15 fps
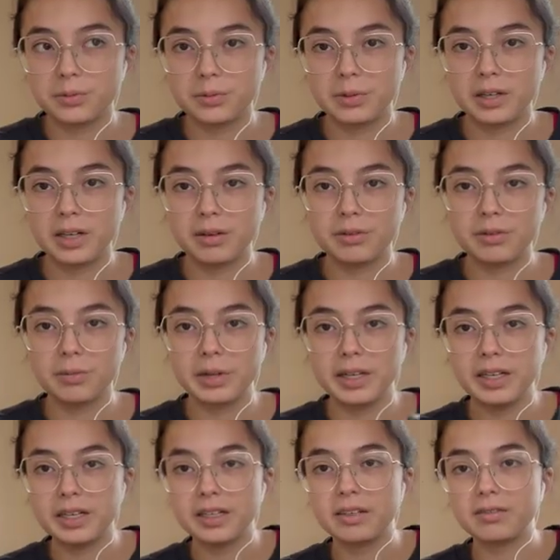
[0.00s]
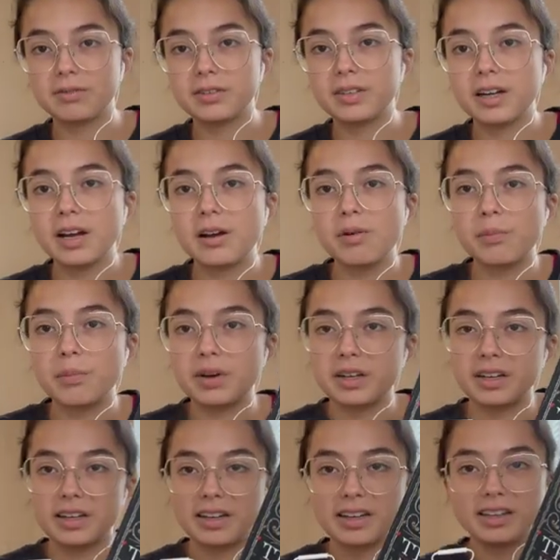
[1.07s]
what I would rate it for now,
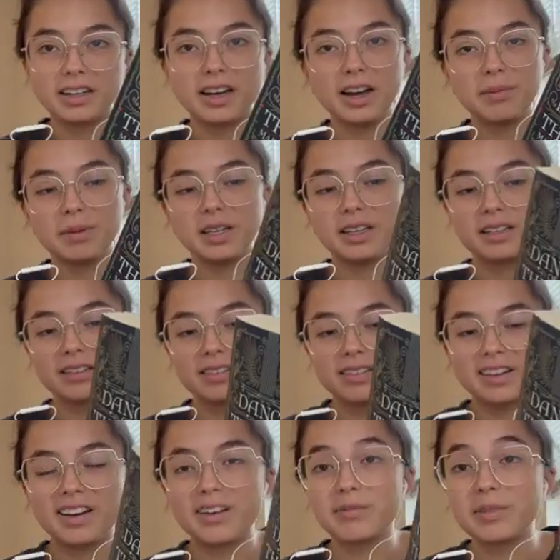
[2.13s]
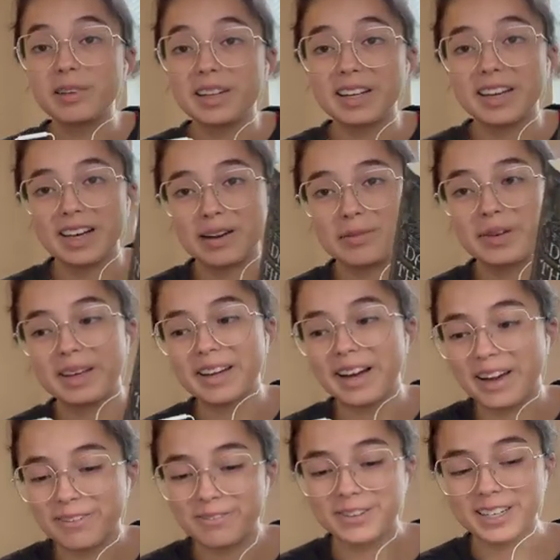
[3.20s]
but I mean, I'm really happy I
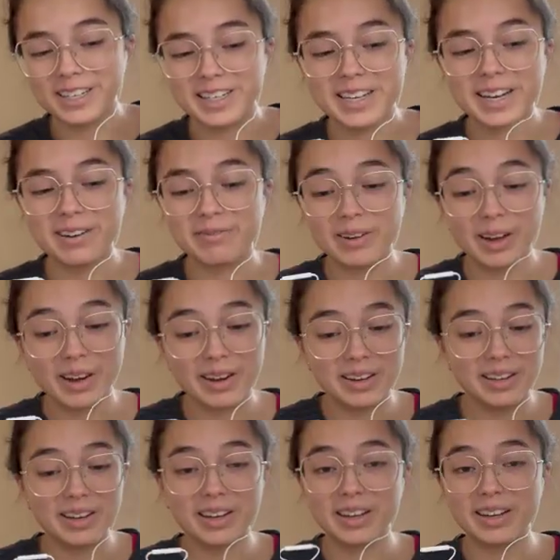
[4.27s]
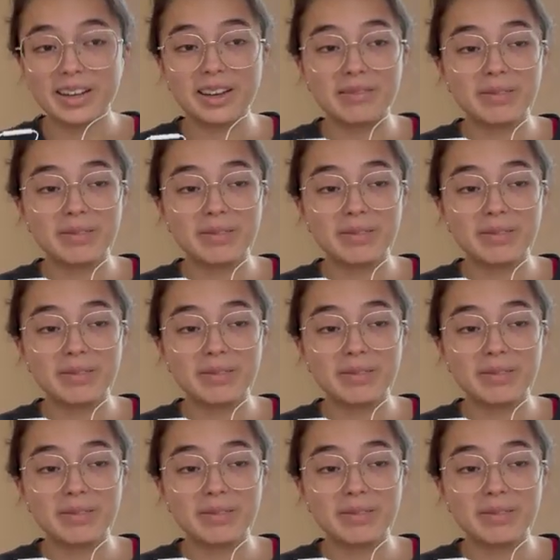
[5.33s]
finished it. I'm not gonna lie. I